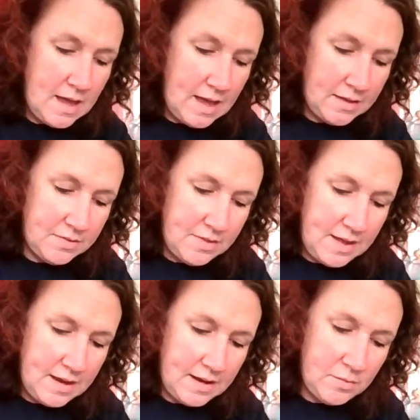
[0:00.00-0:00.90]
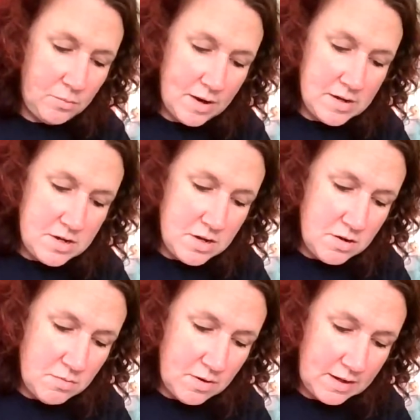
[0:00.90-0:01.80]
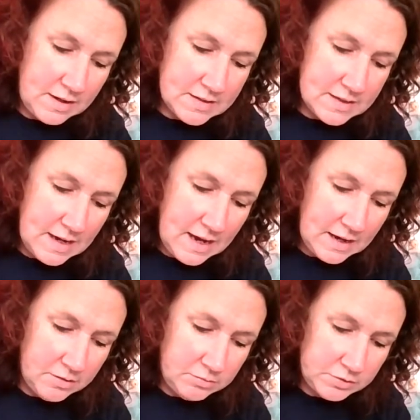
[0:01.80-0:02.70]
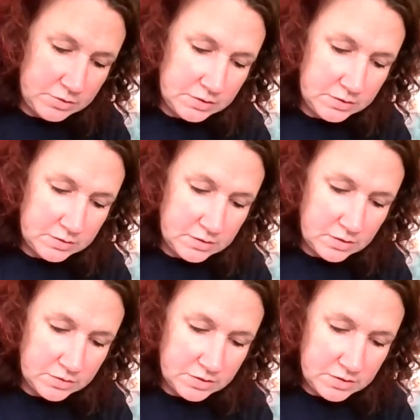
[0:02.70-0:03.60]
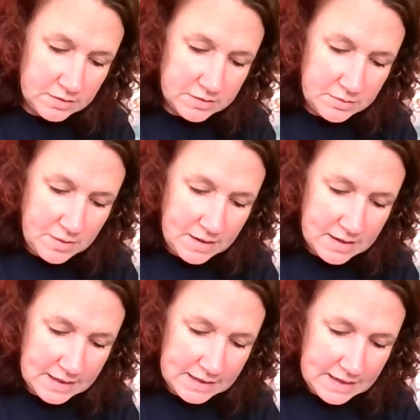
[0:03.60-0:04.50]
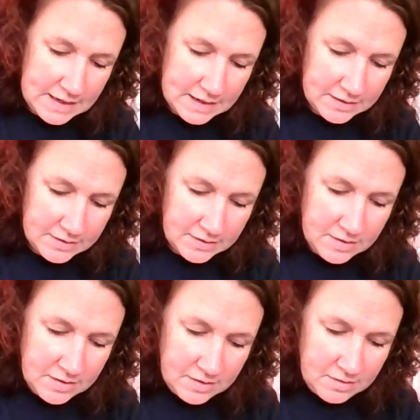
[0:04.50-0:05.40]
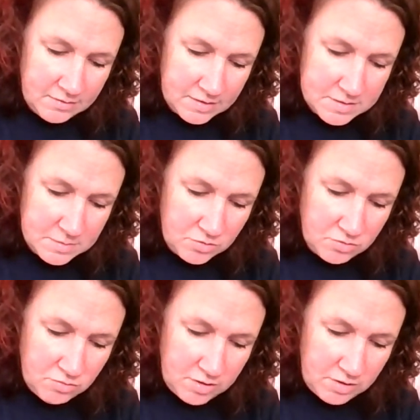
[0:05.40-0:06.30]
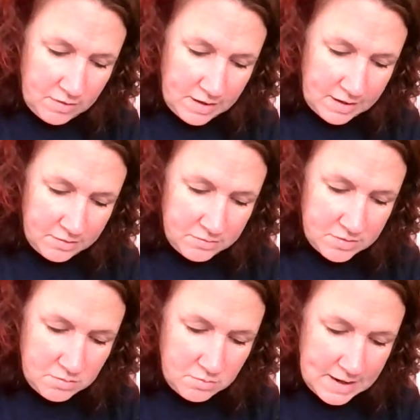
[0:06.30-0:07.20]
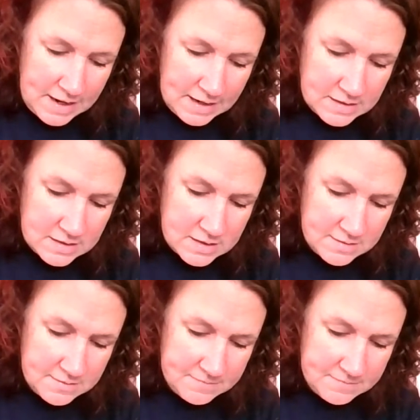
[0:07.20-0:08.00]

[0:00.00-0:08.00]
and then when you cut it out, I'll just do this quickly here. Right, so we're drawing round the wings.